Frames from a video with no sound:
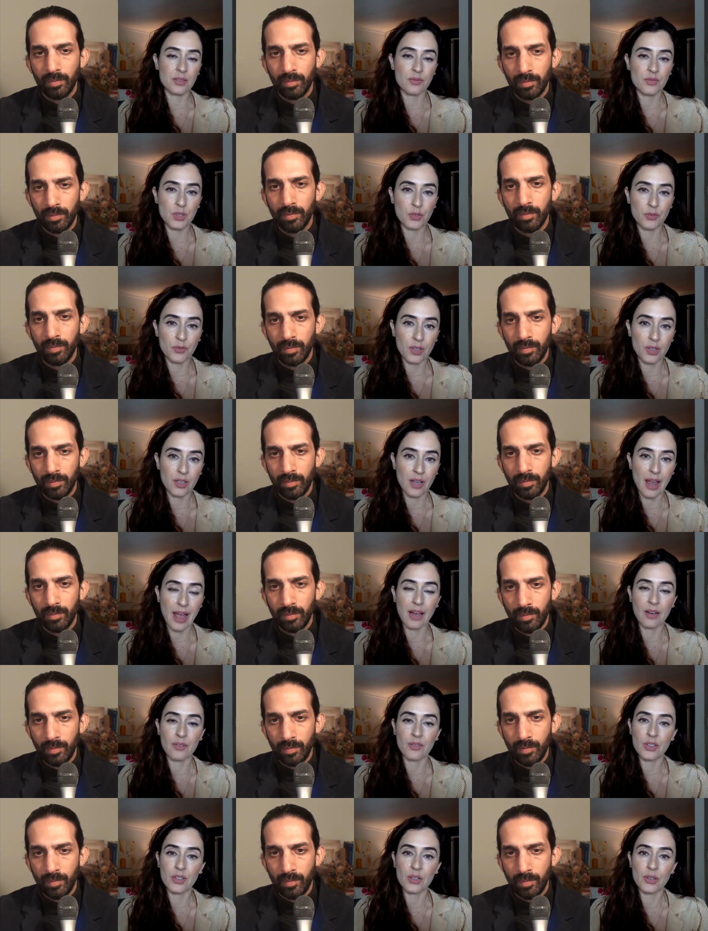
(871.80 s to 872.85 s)
Speaker 1: of different
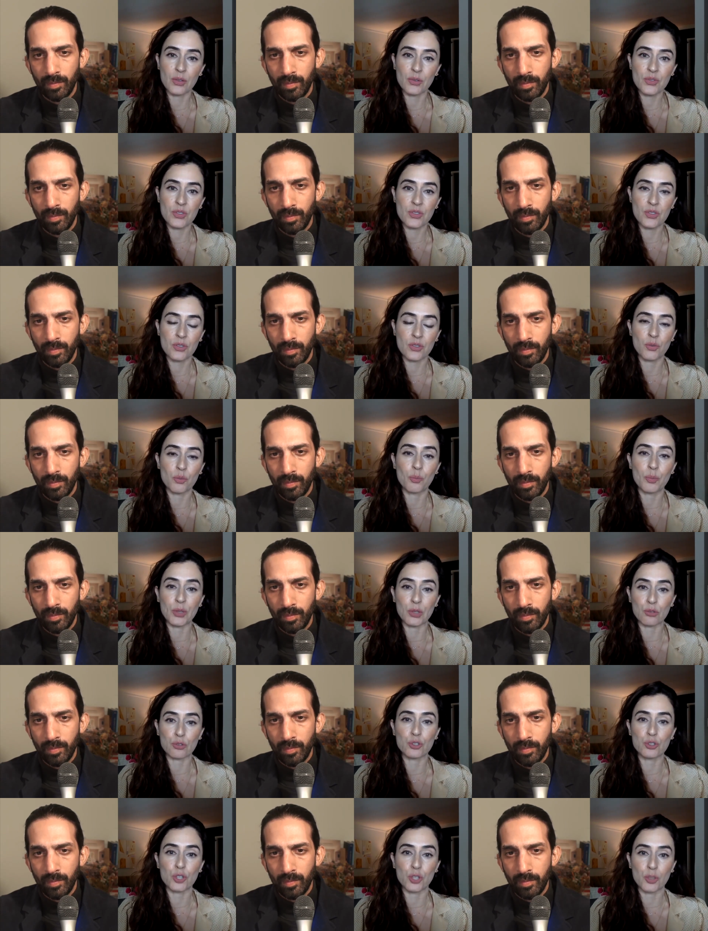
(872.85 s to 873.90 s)
avenues to
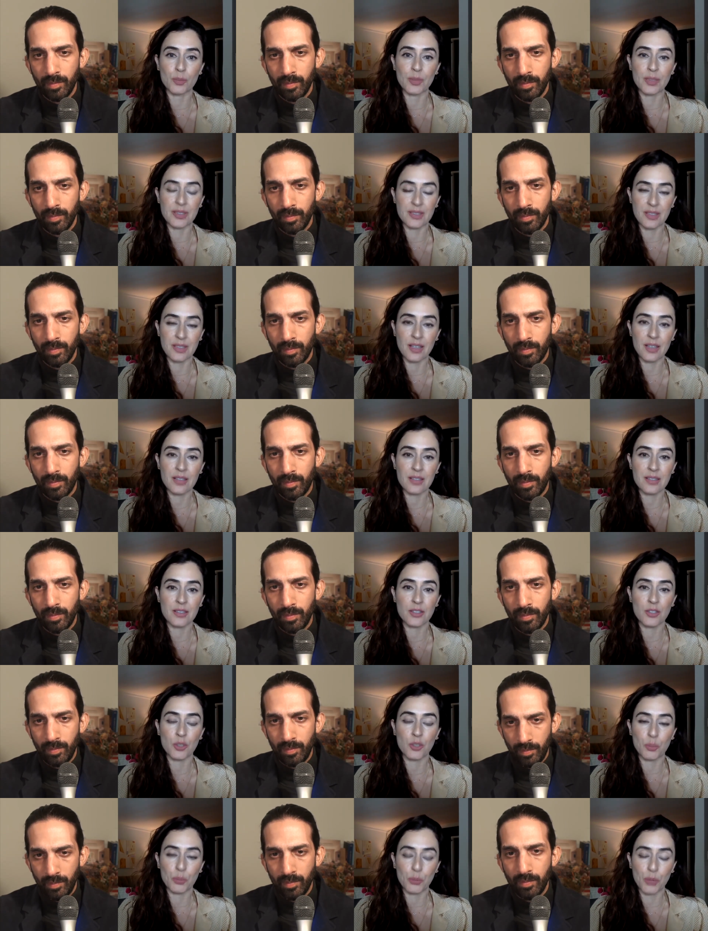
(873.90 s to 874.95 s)
build your business,
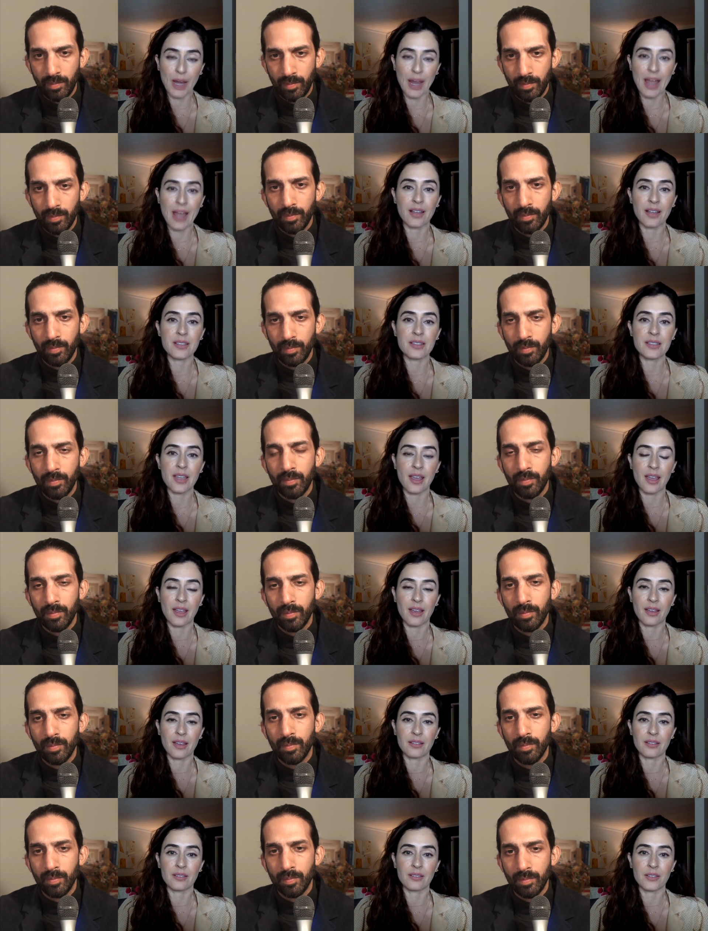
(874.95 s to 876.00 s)
your brand,
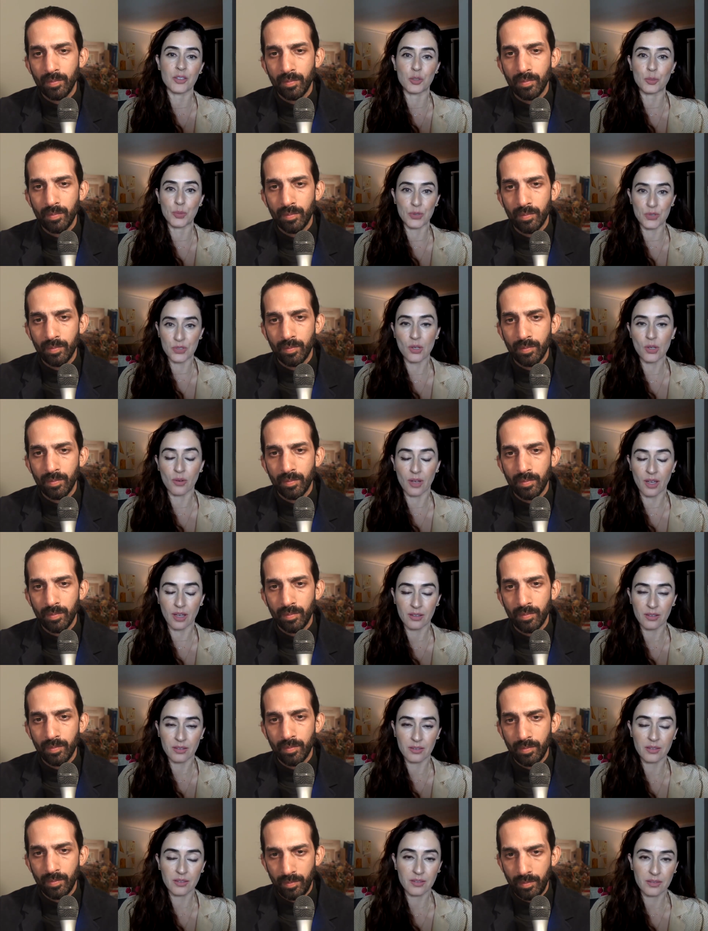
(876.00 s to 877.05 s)
and your persona.
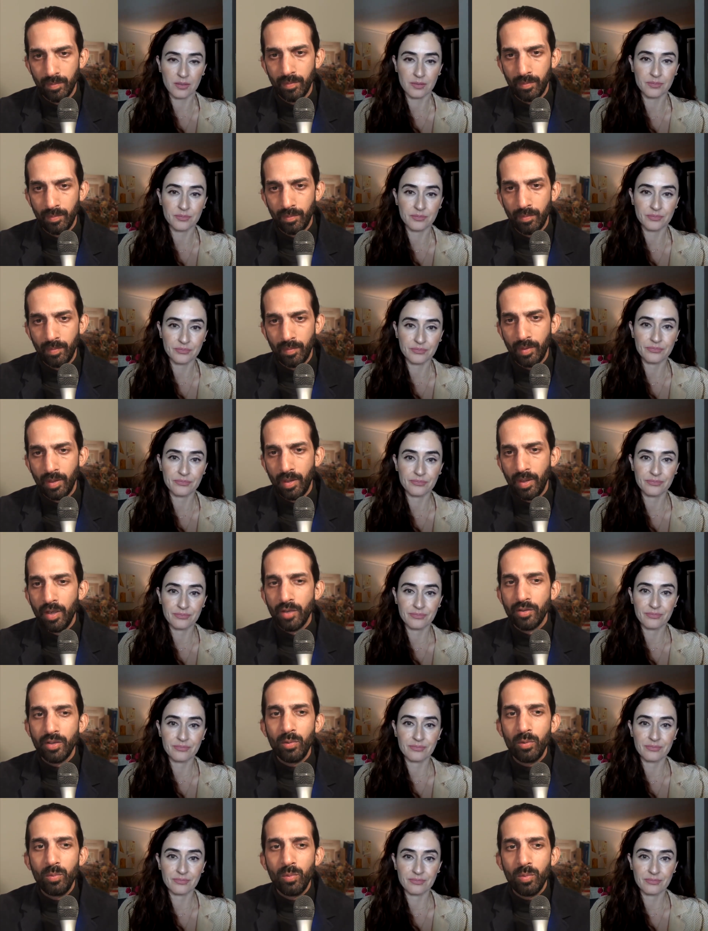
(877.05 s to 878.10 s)

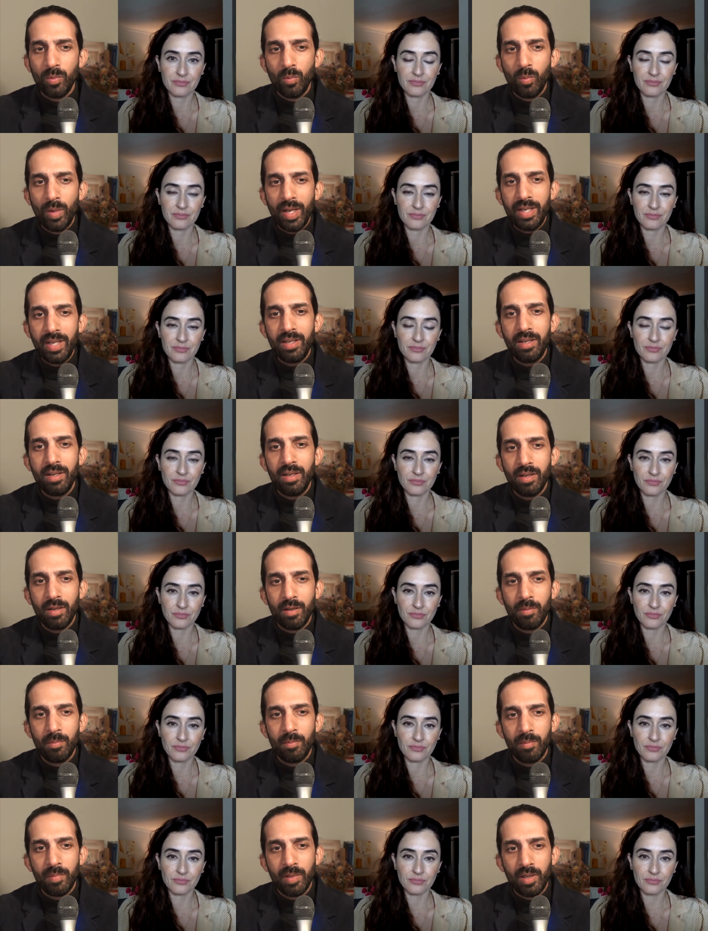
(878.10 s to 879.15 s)
Speaker 2: So when
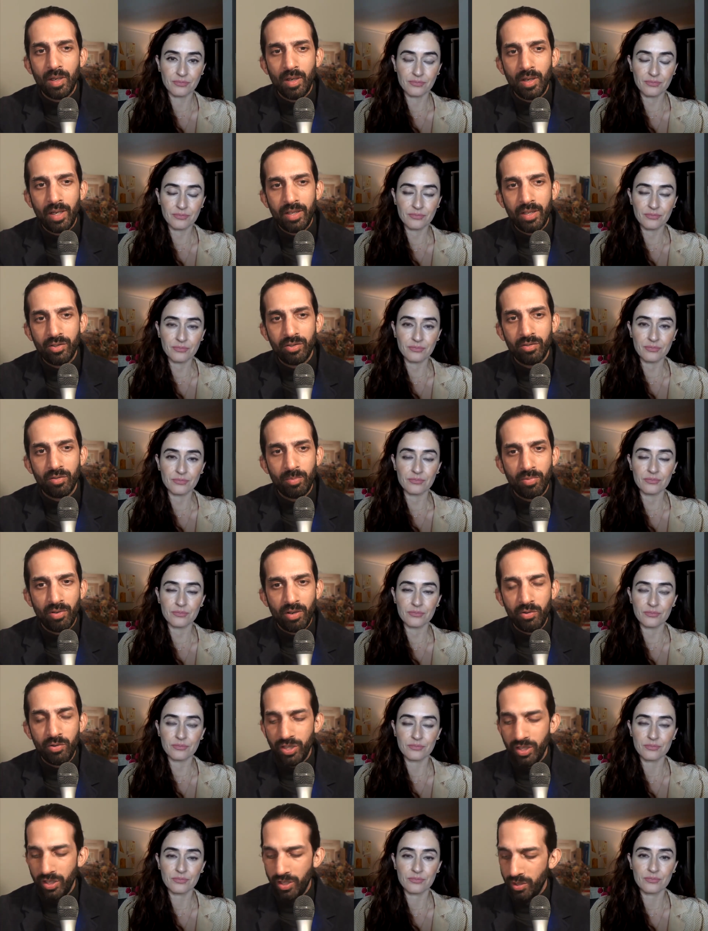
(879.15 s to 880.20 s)
um, clients are
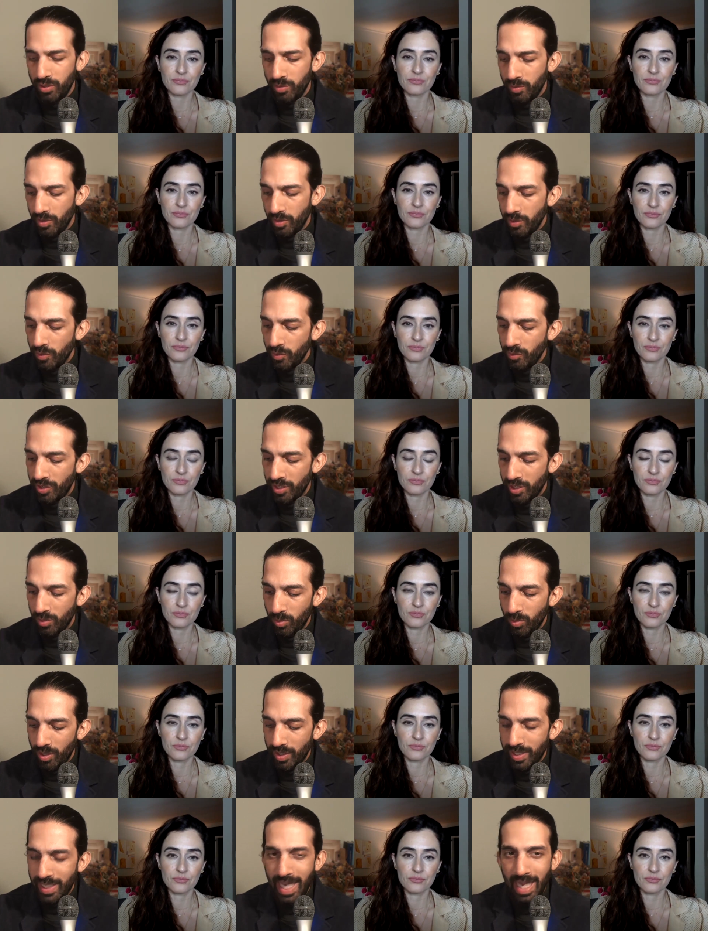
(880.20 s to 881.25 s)
approaching you, you use this
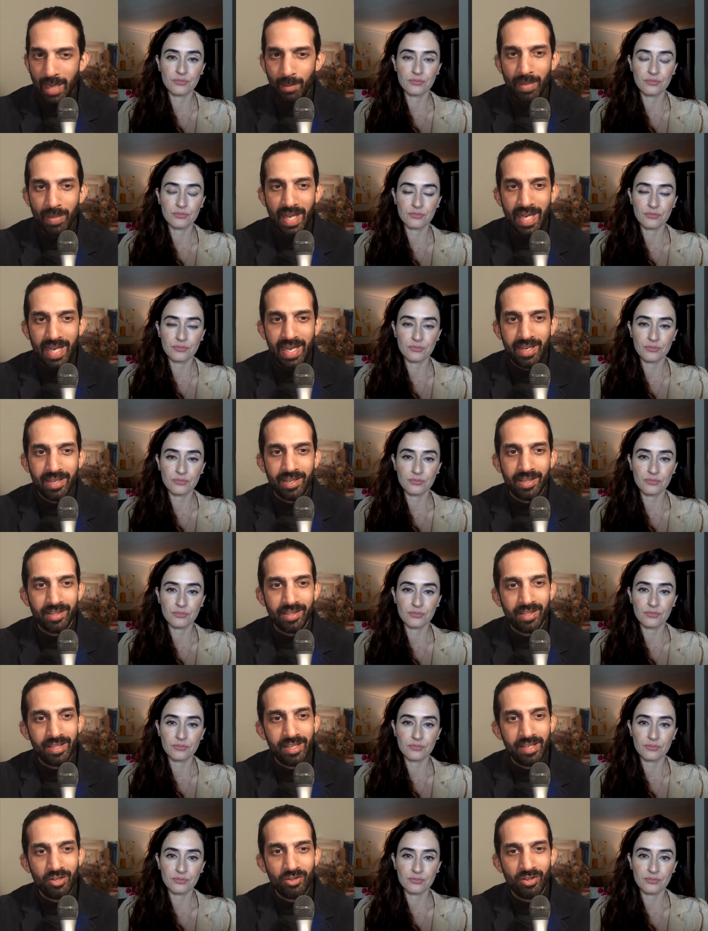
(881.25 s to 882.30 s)
word campaign, and it's
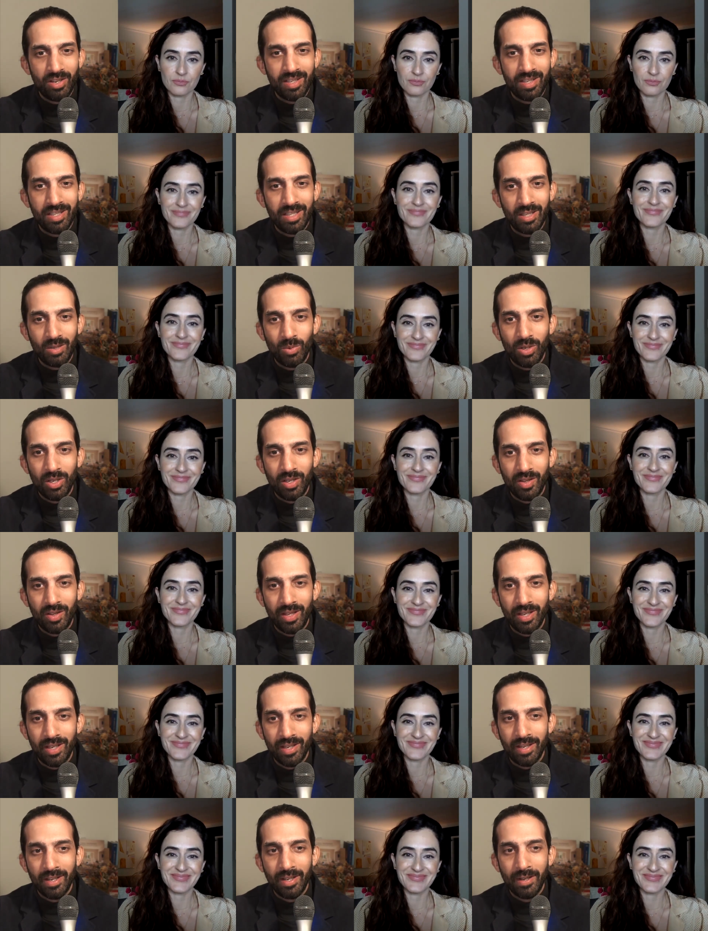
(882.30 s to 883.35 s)
an interesting word
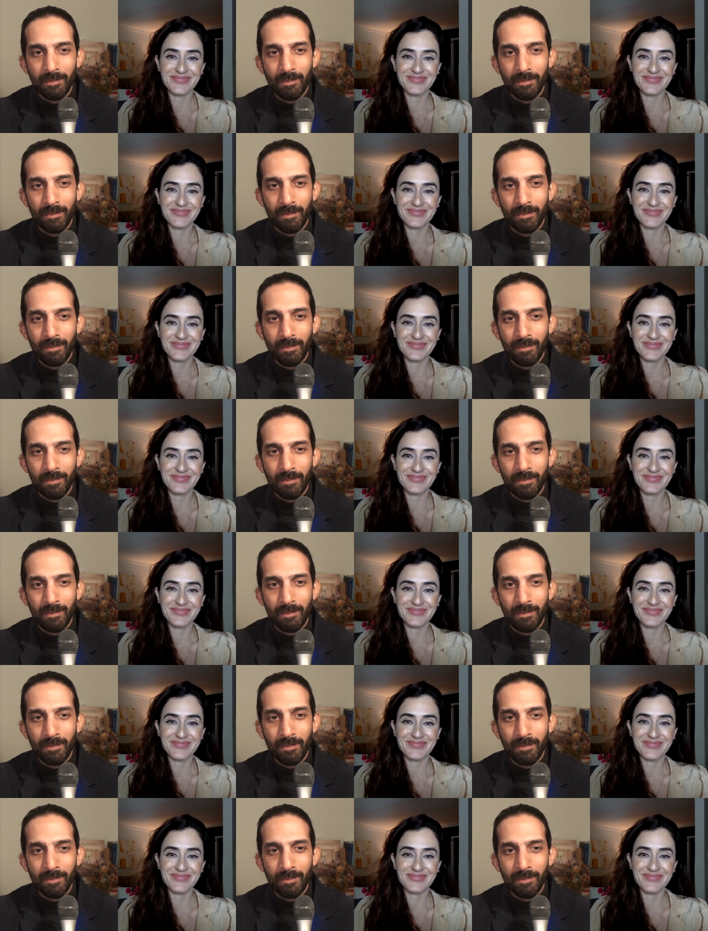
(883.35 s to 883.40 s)
that